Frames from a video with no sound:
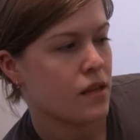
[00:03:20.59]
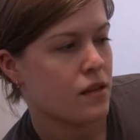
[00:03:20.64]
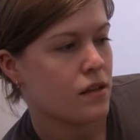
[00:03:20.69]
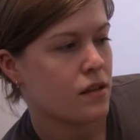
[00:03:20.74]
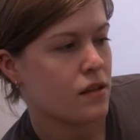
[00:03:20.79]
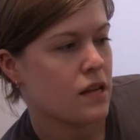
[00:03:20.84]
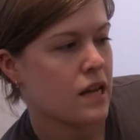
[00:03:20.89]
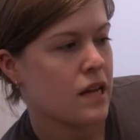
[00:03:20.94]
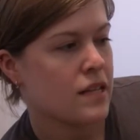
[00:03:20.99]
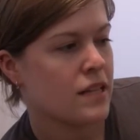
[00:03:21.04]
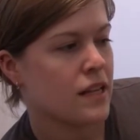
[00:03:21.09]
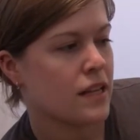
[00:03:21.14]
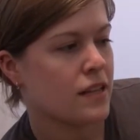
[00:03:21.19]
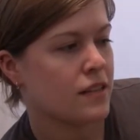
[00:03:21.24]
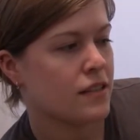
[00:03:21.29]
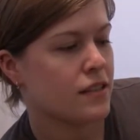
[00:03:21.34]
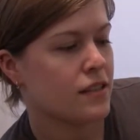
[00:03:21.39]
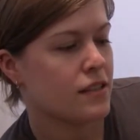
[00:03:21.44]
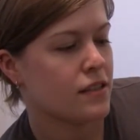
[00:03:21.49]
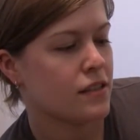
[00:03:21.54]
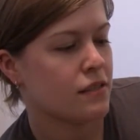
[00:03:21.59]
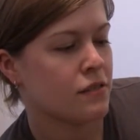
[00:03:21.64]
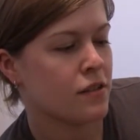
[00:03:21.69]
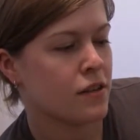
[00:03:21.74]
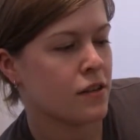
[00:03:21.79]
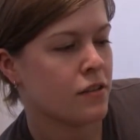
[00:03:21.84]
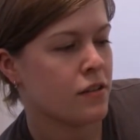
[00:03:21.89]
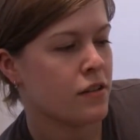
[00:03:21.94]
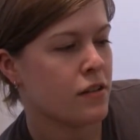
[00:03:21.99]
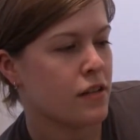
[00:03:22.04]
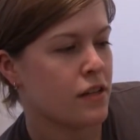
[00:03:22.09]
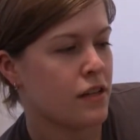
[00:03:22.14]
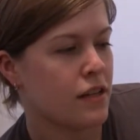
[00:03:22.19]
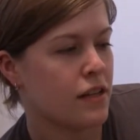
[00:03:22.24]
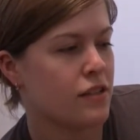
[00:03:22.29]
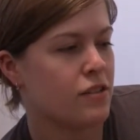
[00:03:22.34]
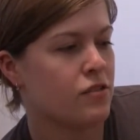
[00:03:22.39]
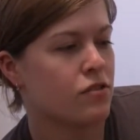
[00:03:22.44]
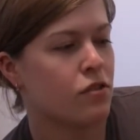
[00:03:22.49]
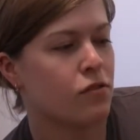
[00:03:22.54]
Nice, yes, it's a 0.
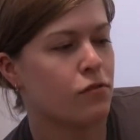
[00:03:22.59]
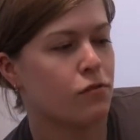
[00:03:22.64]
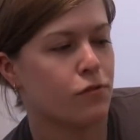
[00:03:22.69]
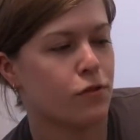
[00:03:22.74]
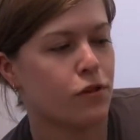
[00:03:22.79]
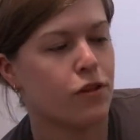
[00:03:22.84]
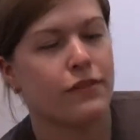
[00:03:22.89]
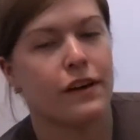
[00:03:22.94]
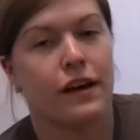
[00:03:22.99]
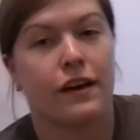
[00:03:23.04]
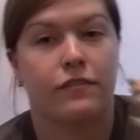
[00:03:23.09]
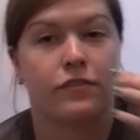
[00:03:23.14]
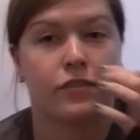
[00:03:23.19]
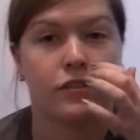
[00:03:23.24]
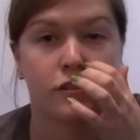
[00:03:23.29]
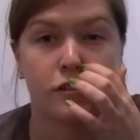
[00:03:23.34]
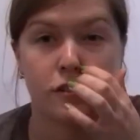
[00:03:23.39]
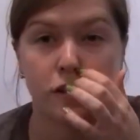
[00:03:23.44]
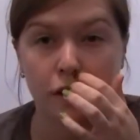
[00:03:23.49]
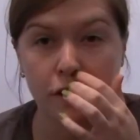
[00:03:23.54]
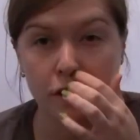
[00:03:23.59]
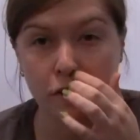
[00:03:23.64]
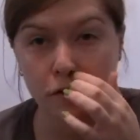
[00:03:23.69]
It's not full of adverts like